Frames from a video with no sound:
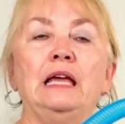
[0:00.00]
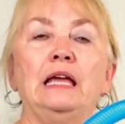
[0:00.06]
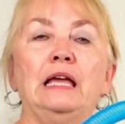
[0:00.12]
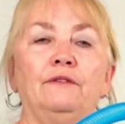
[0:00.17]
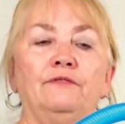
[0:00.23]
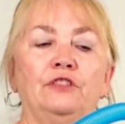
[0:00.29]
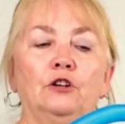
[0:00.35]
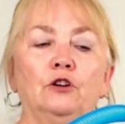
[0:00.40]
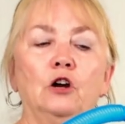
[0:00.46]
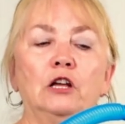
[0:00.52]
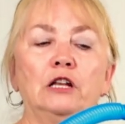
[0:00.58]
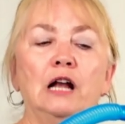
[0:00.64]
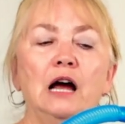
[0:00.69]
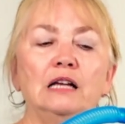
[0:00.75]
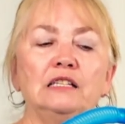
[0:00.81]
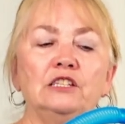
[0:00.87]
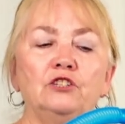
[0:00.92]
If they're on
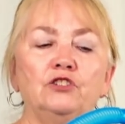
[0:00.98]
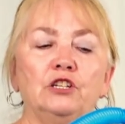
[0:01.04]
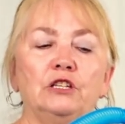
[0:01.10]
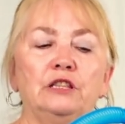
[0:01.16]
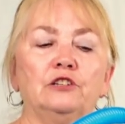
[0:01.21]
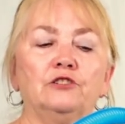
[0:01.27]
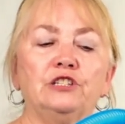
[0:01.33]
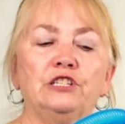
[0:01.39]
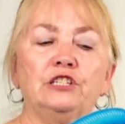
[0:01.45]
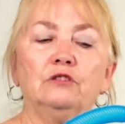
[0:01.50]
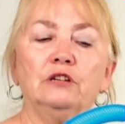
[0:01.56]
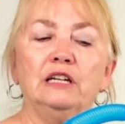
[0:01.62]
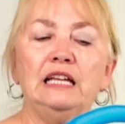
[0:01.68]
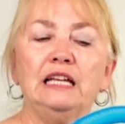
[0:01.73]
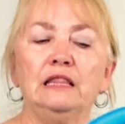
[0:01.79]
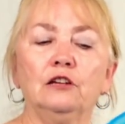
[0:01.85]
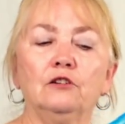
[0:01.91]
oxygen, they're still
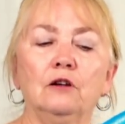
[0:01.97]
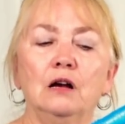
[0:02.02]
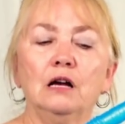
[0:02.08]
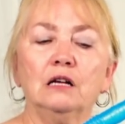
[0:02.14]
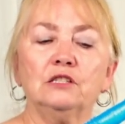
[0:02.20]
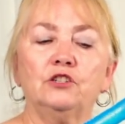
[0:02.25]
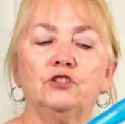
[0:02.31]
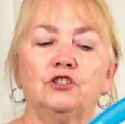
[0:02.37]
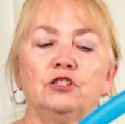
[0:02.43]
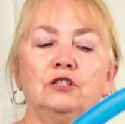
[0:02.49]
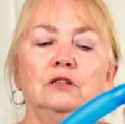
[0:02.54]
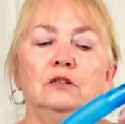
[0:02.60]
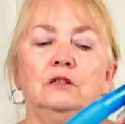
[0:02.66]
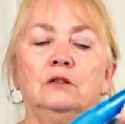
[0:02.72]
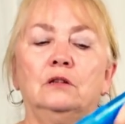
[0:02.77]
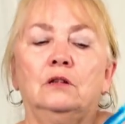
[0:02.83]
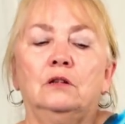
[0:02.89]
getting their oxygen
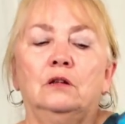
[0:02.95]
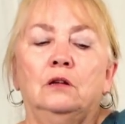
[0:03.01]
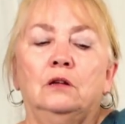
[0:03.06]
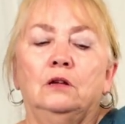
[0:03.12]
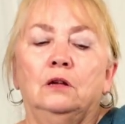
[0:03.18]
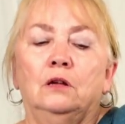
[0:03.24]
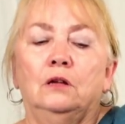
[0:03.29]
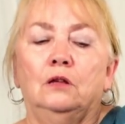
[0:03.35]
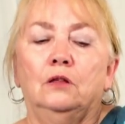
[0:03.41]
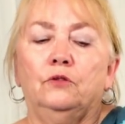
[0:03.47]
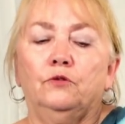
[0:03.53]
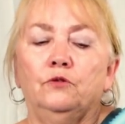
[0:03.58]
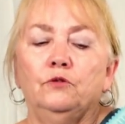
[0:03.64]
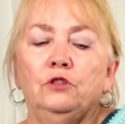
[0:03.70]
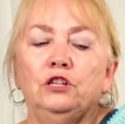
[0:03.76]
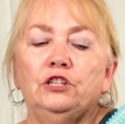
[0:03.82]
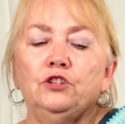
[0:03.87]

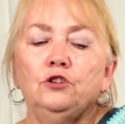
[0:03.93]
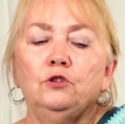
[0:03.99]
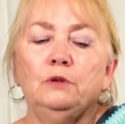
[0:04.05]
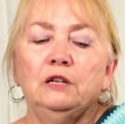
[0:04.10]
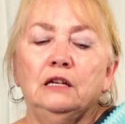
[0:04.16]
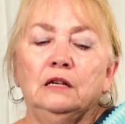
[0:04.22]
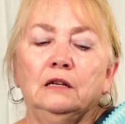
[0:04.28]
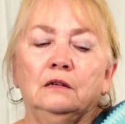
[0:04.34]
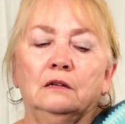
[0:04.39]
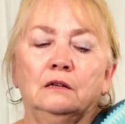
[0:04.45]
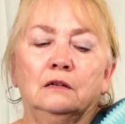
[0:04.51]
through the tubing